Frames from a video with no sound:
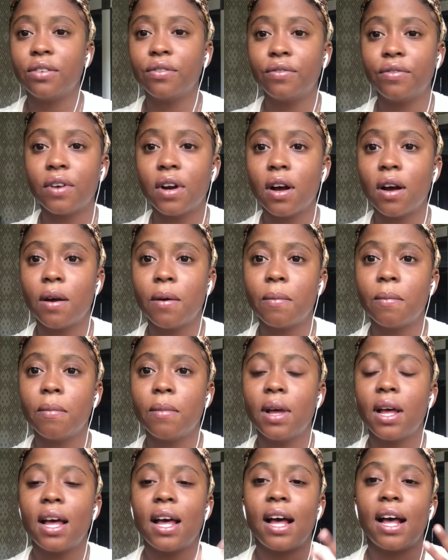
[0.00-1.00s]
from,
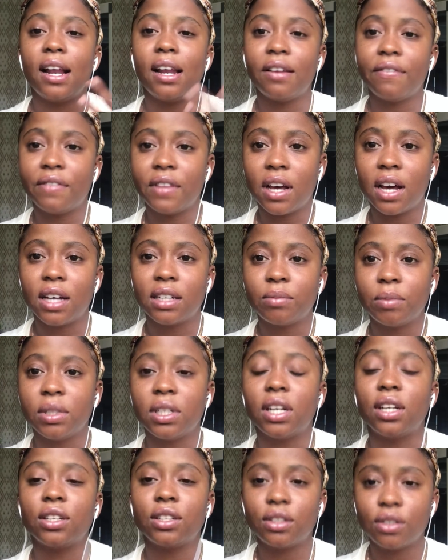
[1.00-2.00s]
I left the hospital.
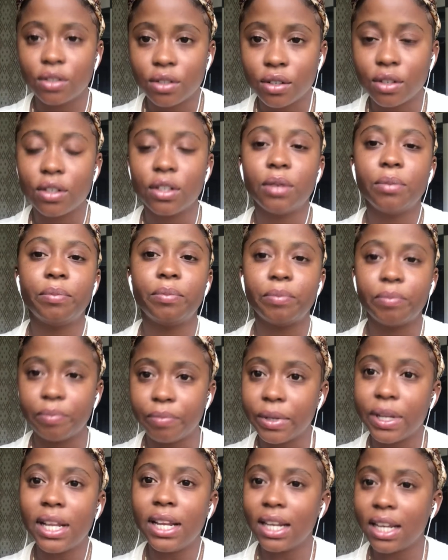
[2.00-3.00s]
So
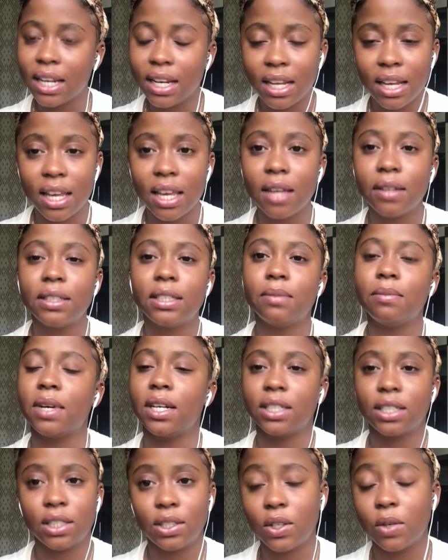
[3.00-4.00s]
the lady came to me and she
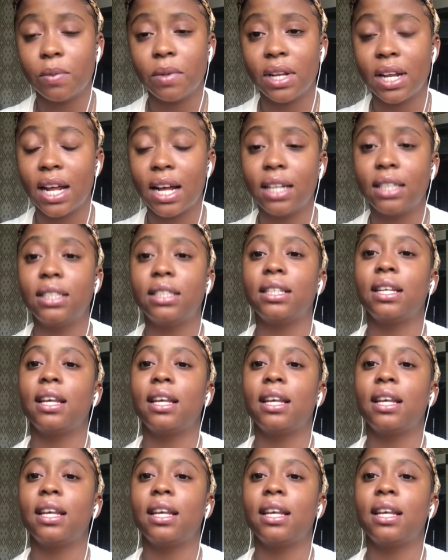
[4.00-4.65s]
told me that